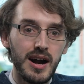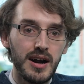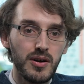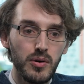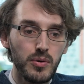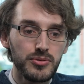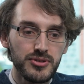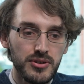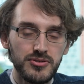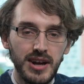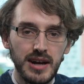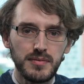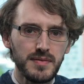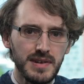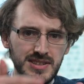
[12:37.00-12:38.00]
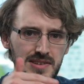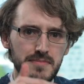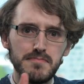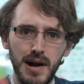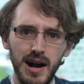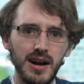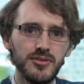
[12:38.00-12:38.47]
also chat with us in
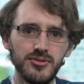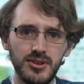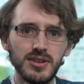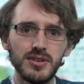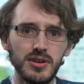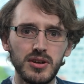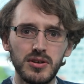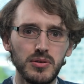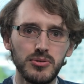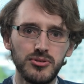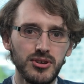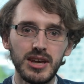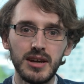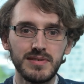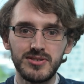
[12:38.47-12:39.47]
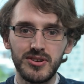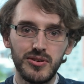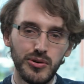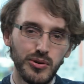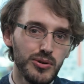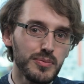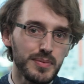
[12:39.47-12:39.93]
person, you can also give us a
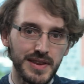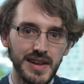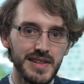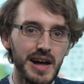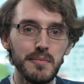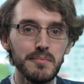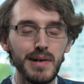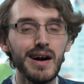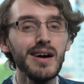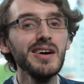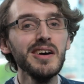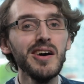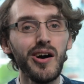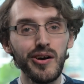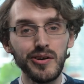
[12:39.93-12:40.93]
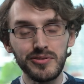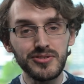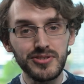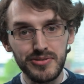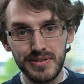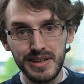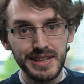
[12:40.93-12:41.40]
call with the number on
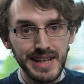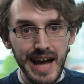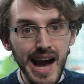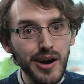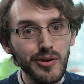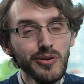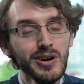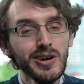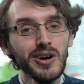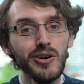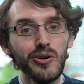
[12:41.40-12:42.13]
screen now,